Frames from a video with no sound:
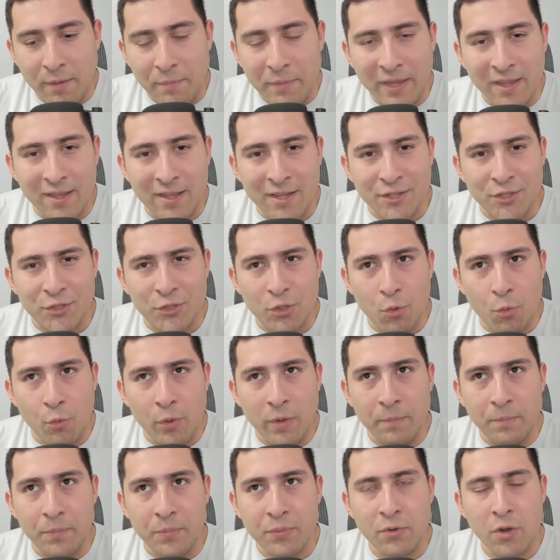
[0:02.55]
because
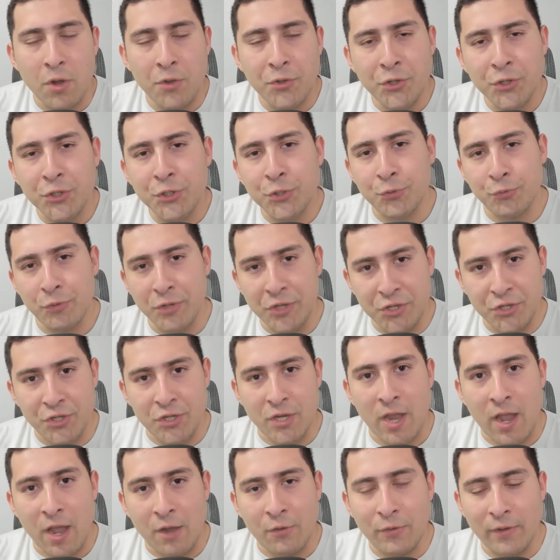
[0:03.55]
when projects
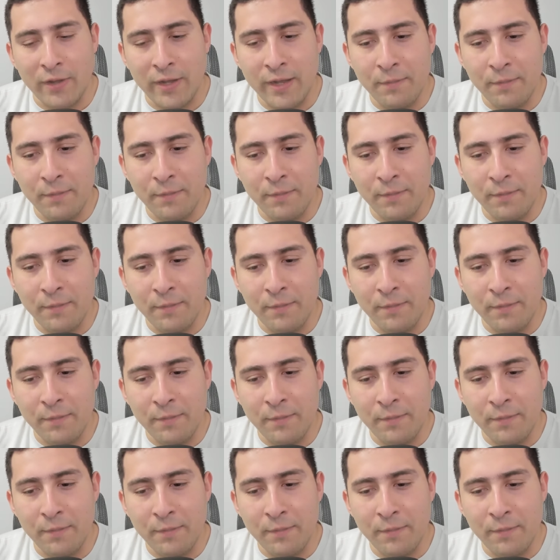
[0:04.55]
reach out,